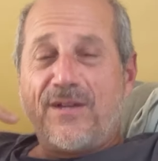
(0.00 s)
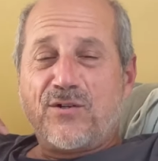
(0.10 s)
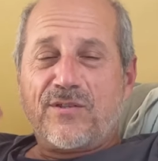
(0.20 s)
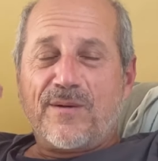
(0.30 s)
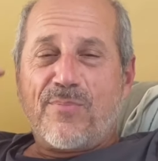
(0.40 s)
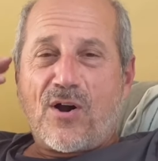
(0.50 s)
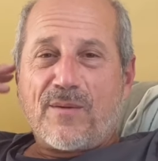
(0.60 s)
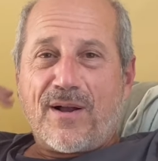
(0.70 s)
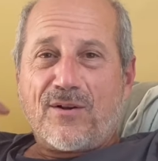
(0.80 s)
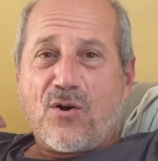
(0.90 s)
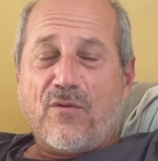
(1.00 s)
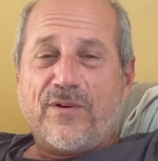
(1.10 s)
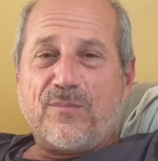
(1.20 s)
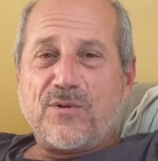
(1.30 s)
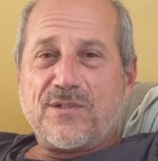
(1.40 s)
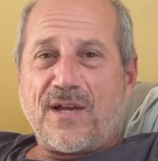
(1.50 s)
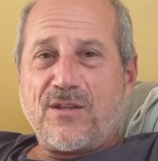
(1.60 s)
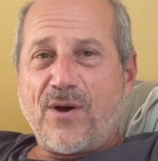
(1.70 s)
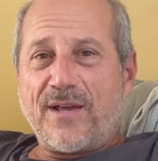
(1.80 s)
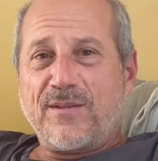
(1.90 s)
interesting part about COVID was that
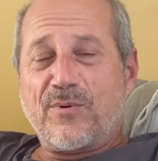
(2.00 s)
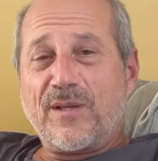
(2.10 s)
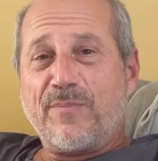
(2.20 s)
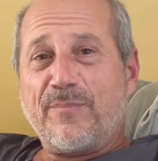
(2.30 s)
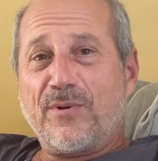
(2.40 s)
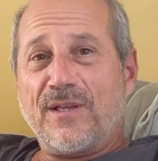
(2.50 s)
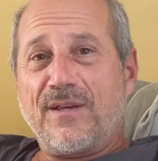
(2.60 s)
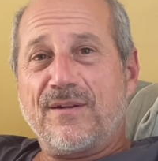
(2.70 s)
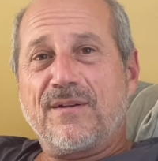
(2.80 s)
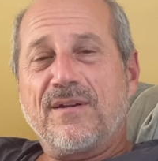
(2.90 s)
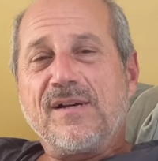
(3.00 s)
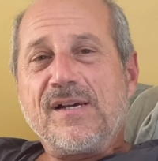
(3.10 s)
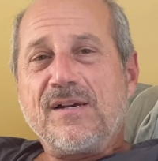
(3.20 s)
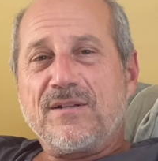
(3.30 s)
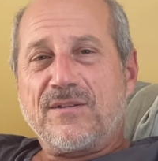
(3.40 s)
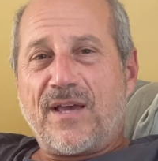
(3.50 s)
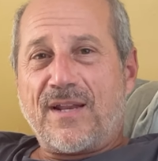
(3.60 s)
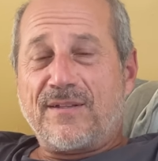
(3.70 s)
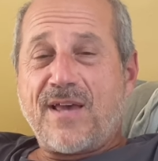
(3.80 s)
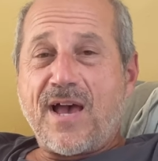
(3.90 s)
you had to bring people in to get
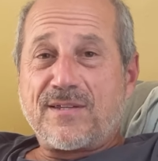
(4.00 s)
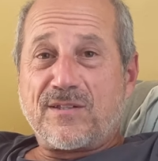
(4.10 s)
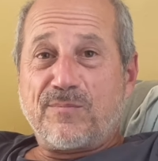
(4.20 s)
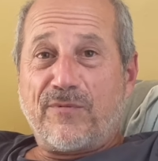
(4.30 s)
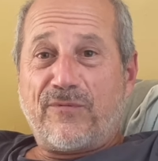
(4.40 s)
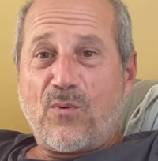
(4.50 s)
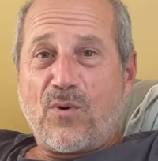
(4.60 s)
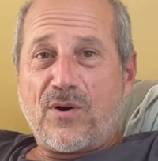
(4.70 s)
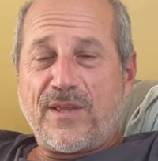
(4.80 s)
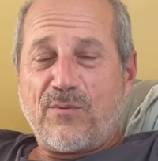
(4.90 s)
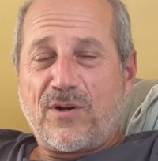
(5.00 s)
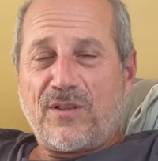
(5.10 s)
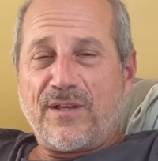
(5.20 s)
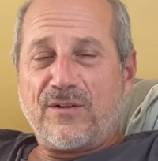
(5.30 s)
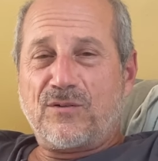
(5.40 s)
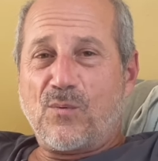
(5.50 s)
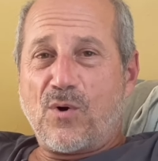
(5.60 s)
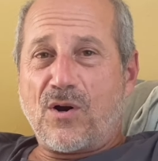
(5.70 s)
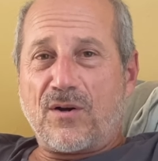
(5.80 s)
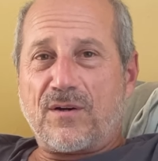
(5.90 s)
a test before they were cleared to
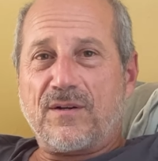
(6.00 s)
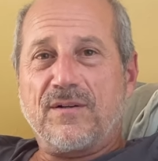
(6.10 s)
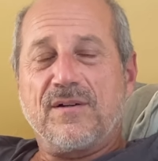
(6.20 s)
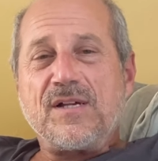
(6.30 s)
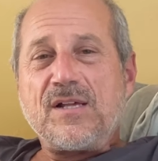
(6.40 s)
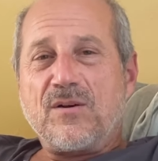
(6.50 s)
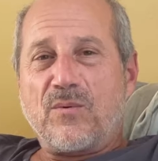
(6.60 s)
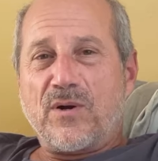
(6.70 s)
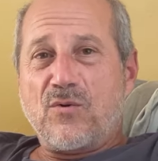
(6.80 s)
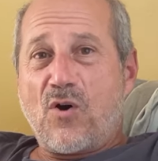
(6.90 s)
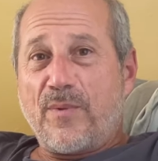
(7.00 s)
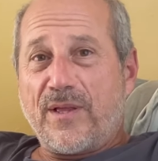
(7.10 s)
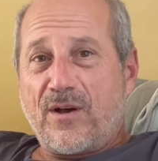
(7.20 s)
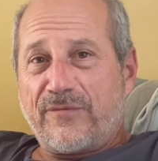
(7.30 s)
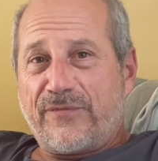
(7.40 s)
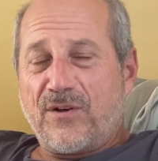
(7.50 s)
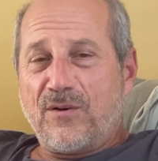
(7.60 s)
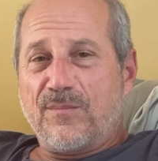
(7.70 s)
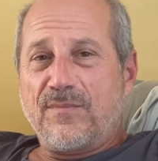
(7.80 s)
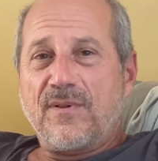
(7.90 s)
work. Where normally on a
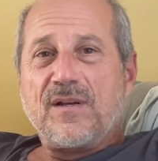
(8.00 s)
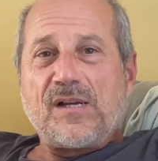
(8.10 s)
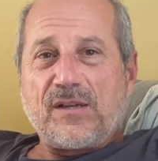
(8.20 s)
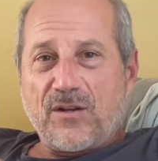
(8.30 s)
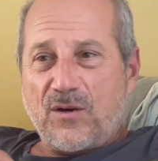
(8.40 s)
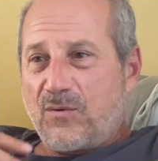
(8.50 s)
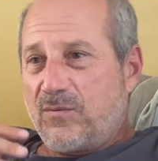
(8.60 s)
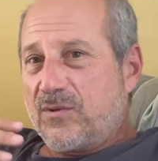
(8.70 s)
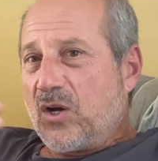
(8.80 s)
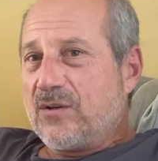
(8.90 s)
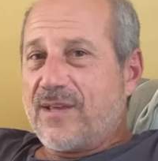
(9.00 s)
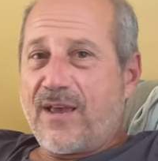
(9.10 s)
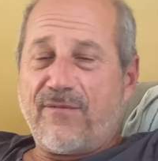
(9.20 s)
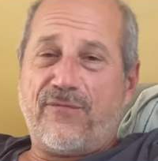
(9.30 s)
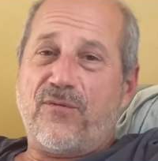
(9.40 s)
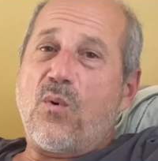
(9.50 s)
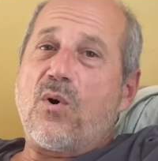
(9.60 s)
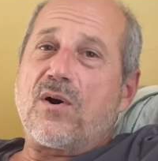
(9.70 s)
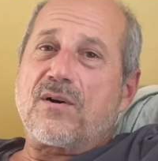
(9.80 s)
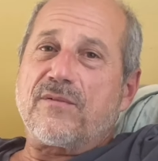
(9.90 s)
film, you know, on day
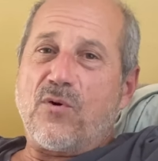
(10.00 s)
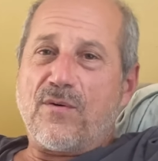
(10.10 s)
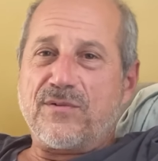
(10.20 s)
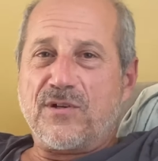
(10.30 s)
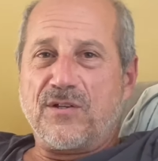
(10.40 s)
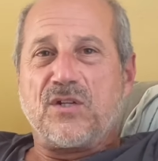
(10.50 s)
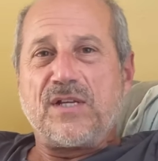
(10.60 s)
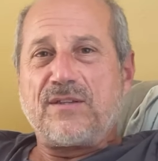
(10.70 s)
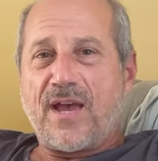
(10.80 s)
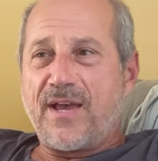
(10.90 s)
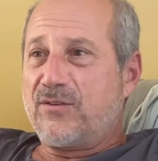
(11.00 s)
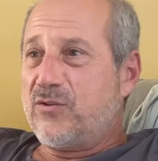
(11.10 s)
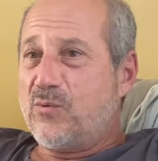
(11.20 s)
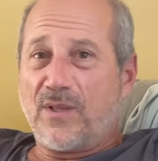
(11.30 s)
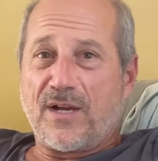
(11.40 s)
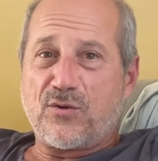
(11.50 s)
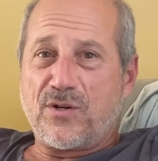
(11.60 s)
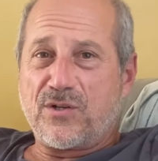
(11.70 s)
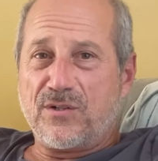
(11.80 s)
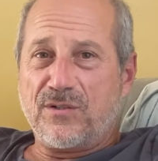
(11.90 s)
four, if all of a sudden you need to add two
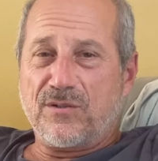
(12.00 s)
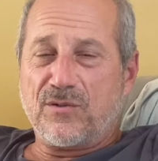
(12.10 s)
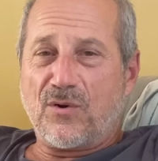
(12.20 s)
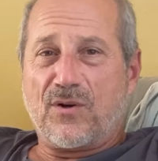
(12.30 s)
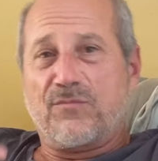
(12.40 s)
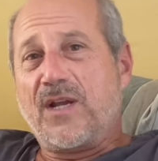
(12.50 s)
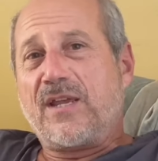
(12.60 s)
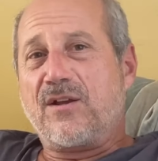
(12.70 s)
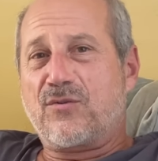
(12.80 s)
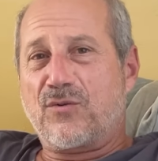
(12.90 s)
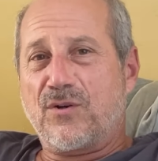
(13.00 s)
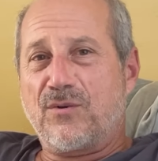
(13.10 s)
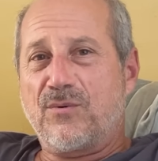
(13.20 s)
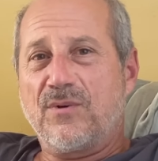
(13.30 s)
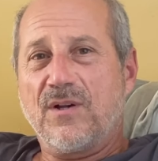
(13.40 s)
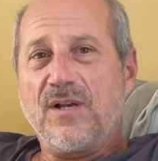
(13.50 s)
electricians or a rigging crew,